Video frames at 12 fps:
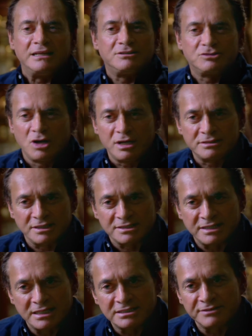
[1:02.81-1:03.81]
I talked
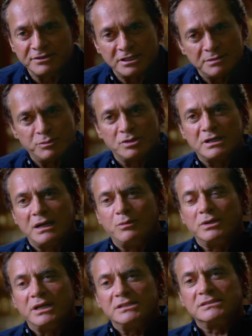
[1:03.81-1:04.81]
extensively in the book how
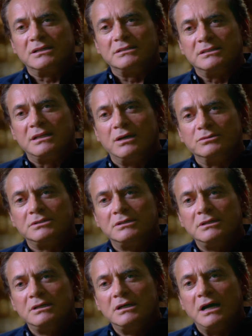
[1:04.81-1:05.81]
when I started out,
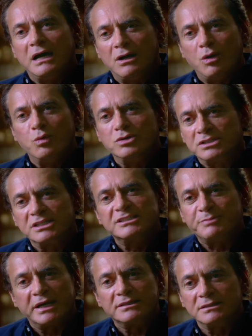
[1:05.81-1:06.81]
I always
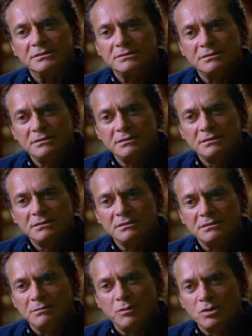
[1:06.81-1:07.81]
expected
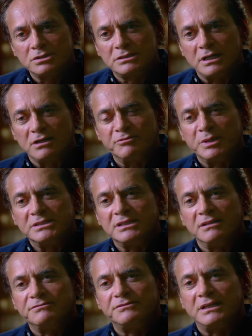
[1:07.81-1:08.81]
the most out of
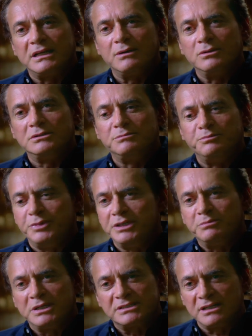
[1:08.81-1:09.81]
myself. And I would
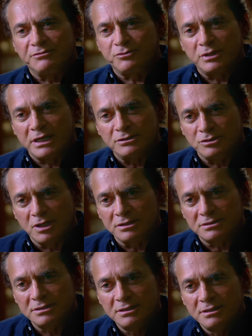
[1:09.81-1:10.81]
beat myself when I do
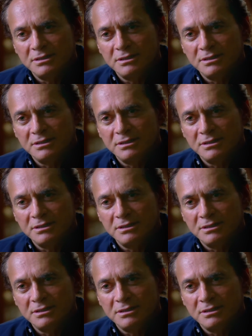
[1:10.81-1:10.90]
not